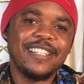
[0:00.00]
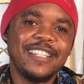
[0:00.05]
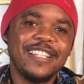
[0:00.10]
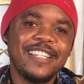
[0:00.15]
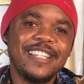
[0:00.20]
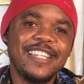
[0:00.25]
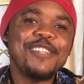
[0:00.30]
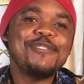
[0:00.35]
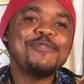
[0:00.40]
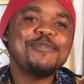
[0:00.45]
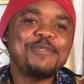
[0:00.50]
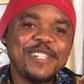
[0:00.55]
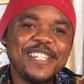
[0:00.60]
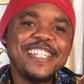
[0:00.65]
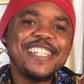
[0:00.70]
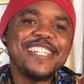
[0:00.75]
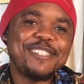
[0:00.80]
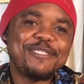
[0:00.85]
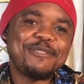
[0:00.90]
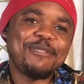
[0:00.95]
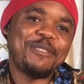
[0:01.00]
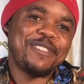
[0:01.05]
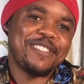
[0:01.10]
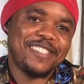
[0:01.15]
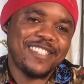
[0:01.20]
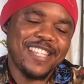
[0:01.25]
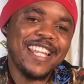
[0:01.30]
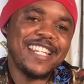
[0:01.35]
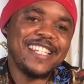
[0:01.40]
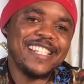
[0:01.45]
You really need to
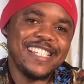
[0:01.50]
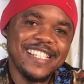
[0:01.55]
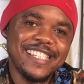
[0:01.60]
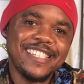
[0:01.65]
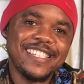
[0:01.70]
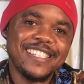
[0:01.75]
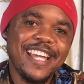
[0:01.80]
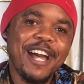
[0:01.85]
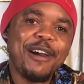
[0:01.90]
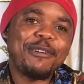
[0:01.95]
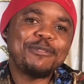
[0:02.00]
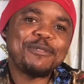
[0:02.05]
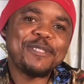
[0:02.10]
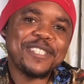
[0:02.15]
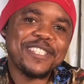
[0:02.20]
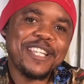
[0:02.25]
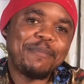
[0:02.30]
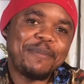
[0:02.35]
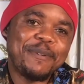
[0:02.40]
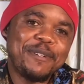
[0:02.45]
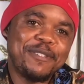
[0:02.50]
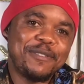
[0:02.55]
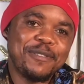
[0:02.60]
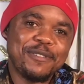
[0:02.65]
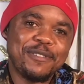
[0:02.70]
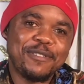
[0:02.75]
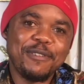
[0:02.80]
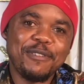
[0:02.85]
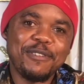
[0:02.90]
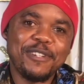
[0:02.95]
understand this, how to interpret your
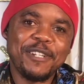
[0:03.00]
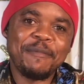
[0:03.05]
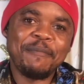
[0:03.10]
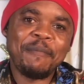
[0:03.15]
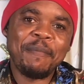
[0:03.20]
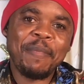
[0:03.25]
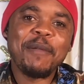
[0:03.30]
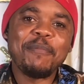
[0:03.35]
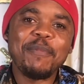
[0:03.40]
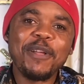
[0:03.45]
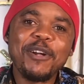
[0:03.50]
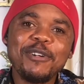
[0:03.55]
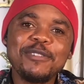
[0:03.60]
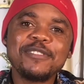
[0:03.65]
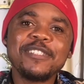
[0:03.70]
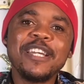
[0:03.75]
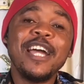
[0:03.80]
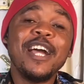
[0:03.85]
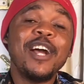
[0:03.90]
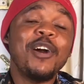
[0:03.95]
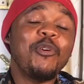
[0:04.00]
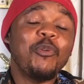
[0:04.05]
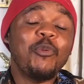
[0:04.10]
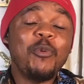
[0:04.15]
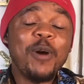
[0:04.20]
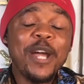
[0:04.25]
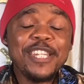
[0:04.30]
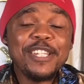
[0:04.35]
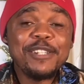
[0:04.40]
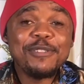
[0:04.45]
story. Because
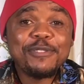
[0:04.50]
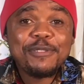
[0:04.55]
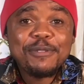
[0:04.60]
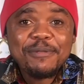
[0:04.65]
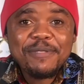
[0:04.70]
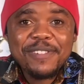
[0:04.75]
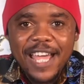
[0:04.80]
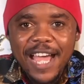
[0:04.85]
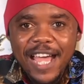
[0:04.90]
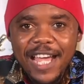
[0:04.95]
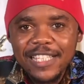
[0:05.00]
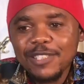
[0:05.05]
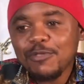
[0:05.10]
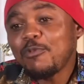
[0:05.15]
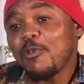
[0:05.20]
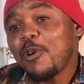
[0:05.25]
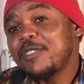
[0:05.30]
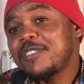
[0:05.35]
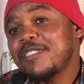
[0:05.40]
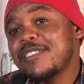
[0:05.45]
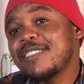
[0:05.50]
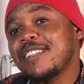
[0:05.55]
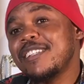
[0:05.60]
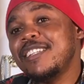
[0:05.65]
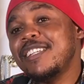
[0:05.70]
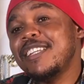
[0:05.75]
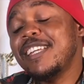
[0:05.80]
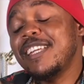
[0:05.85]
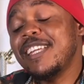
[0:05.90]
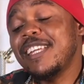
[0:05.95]
when you do that, what
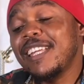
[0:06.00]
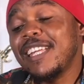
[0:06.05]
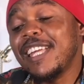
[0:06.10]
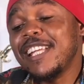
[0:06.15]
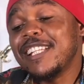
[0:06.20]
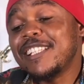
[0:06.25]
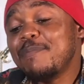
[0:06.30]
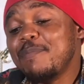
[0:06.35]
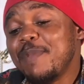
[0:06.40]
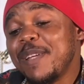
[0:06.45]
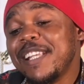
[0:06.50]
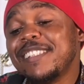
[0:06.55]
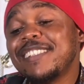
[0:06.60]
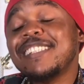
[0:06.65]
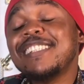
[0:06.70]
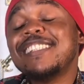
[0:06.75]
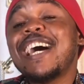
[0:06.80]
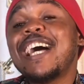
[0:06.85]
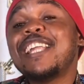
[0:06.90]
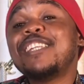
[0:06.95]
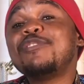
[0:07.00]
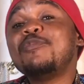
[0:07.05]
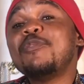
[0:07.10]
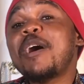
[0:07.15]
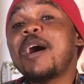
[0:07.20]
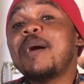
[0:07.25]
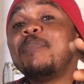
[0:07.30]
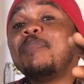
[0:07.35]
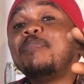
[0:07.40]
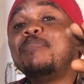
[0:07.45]
it means is that you
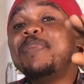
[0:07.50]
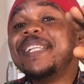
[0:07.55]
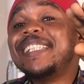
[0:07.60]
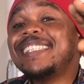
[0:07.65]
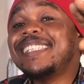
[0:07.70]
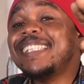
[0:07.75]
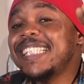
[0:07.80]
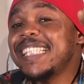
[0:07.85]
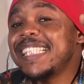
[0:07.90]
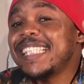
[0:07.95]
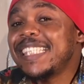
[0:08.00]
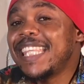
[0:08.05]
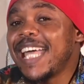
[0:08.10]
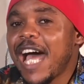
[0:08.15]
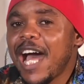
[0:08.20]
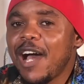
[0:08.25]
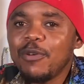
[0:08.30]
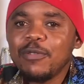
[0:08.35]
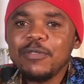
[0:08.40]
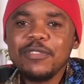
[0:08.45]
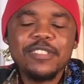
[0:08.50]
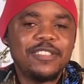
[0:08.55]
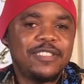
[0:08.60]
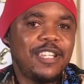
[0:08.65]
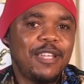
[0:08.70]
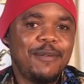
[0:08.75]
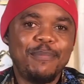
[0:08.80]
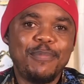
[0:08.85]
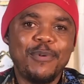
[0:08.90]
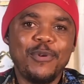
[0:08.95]
are beating down the
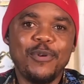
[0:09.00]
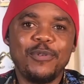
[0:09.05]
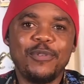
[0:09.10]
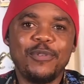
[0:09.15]
tempo.